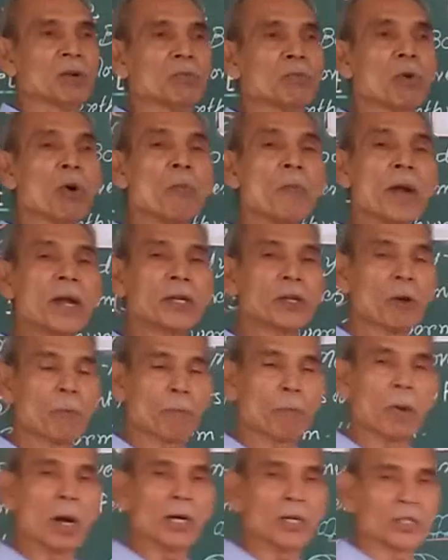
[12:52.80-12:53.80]
movement
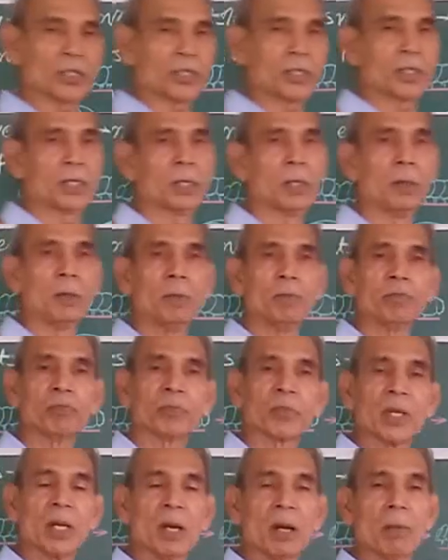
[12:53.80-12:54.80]
of birds.
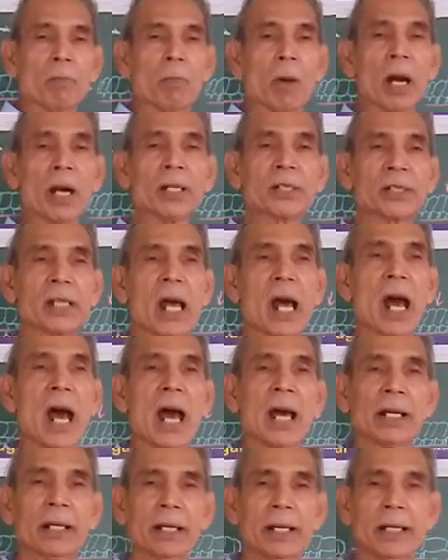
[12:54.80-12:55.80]
Birds
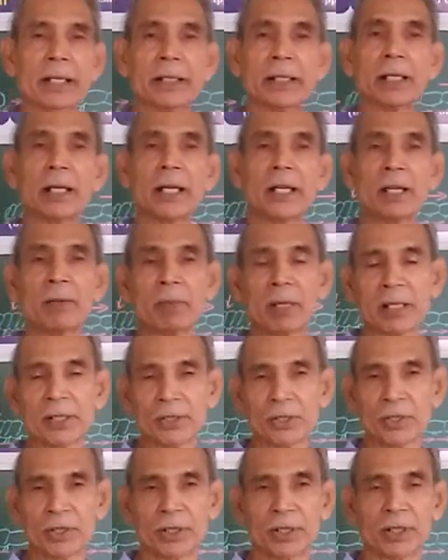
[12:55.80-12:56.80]
are aerial
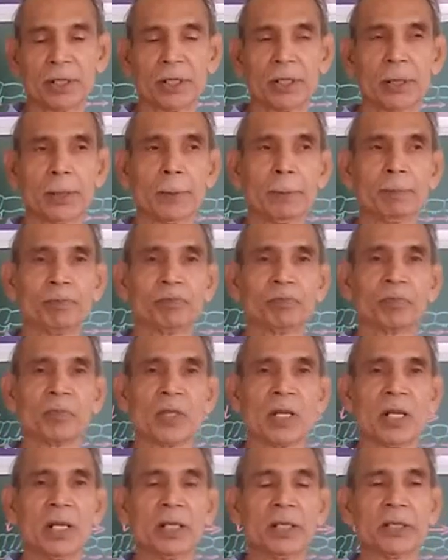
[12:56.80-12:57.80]
animals.
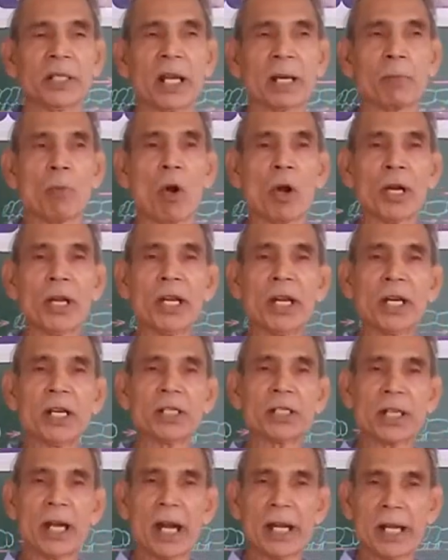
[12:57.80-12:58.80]
Their body
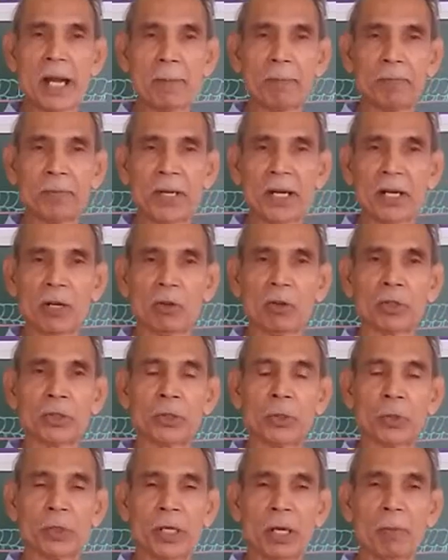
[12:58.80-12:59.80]
is adapted or
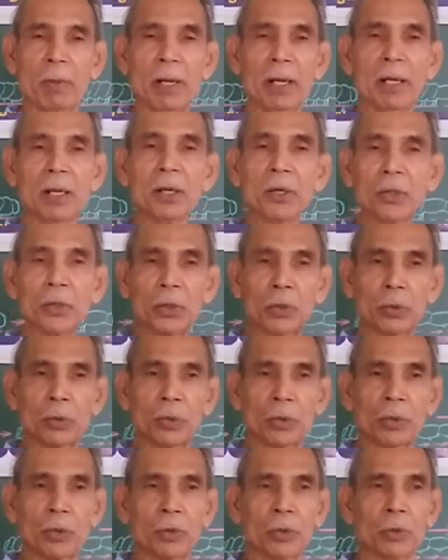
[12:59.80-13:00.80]
suitable
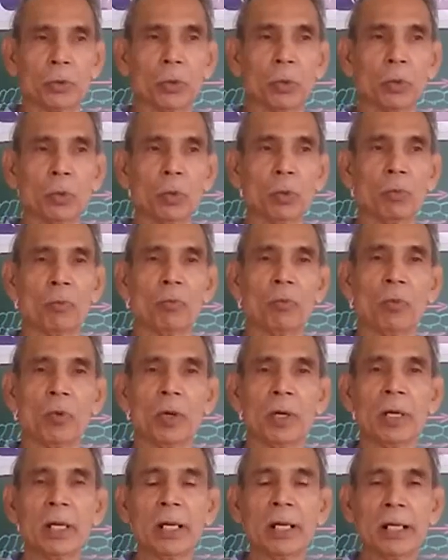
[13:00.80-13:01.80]
to
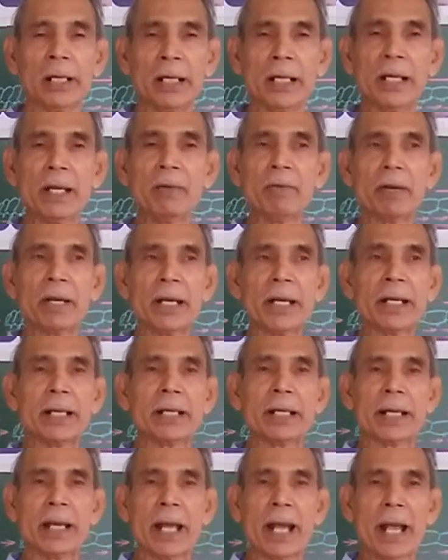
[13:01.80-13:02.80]
live
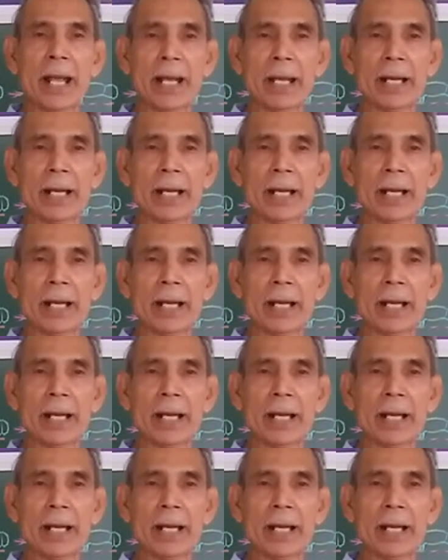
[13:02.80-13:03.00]
in